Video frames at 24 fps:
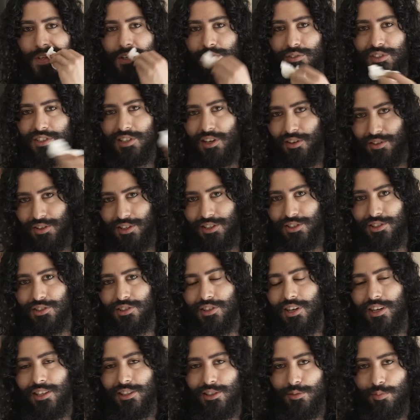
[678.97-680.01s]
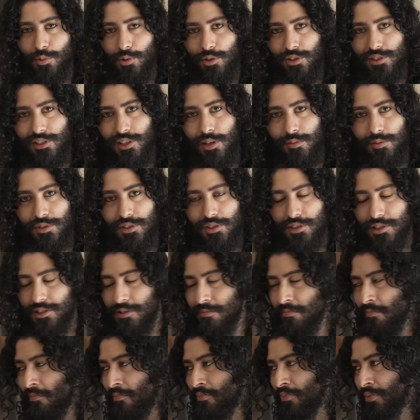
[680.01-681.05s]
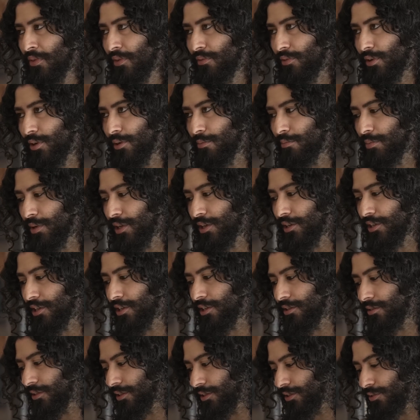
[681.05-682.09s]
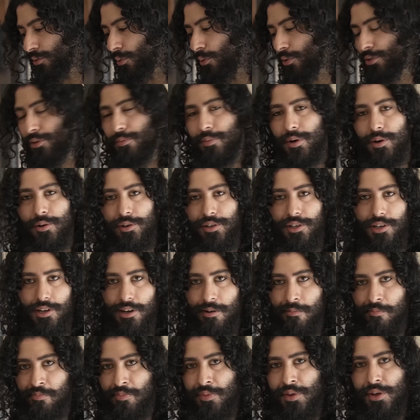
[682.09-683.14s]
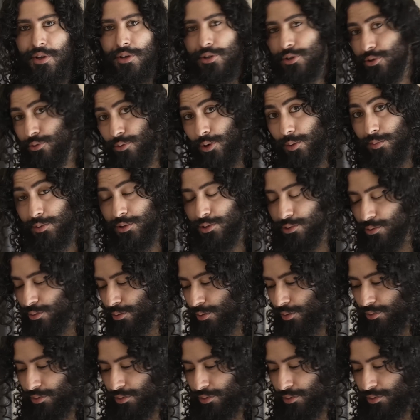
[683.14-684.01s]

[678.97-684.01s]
South Asian diaspora is obviously very big here in North America, Europe too.